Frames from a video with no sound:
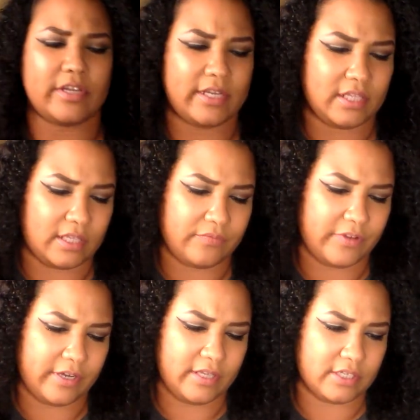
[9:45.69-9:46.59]
a
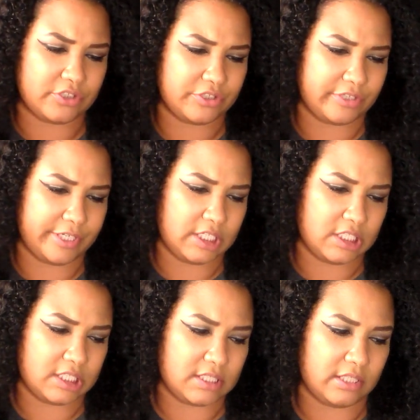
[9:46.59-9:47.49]
very
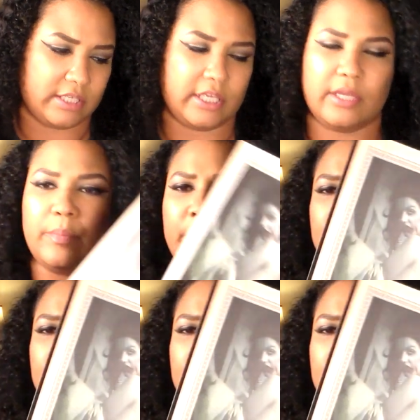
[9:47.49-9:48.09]
luxurious looking